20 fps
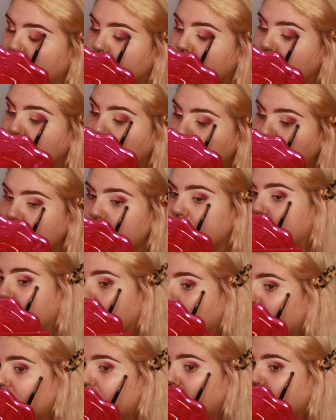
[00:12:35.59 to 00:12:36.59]
just keep
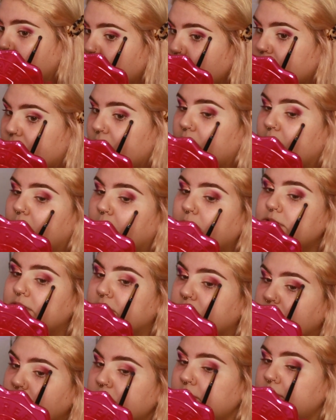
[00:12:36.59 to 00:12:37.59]
blending. What
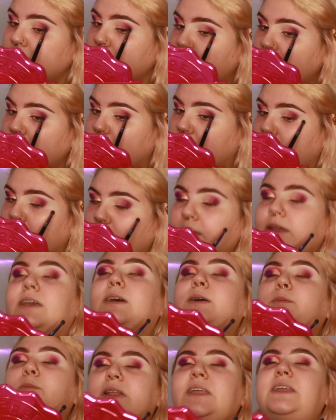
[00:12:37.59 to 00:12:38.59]
do I do? We
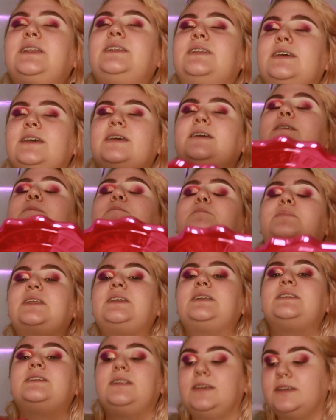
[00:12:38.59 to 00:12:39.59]
blend,
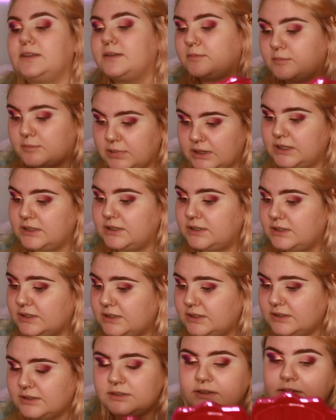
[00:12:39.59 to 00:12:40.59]
blend,
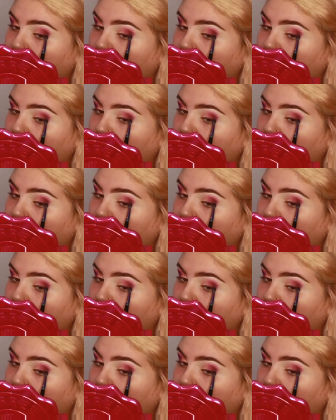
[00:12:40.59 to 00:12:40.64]
blend.